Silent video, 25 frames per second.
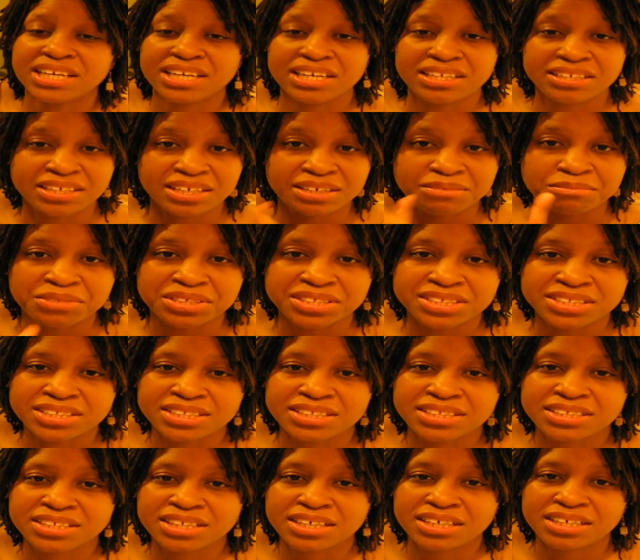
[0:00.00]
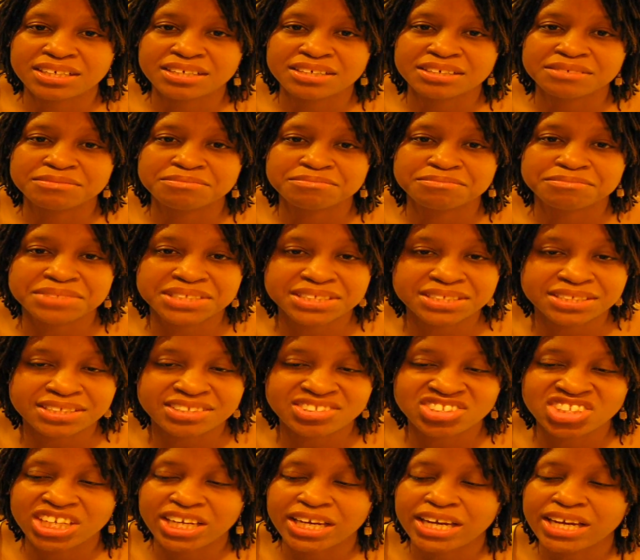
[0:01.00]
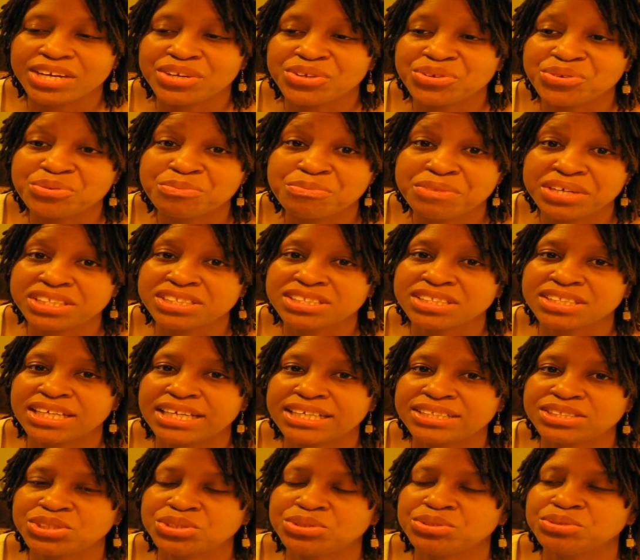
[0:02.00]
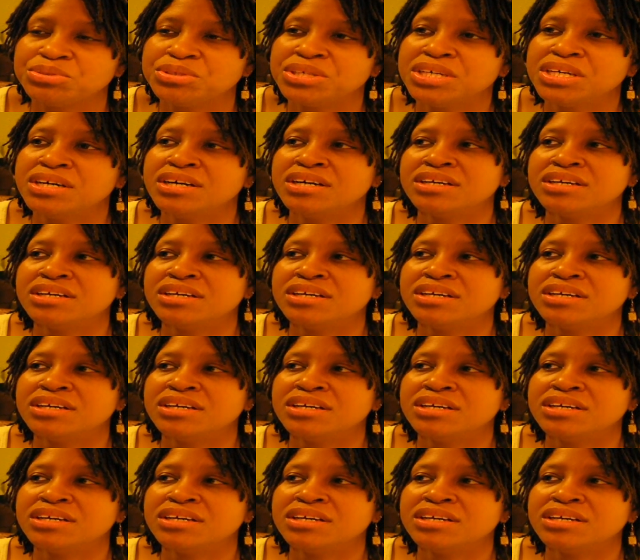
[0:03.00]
and Miss CJA, you mentioned that too,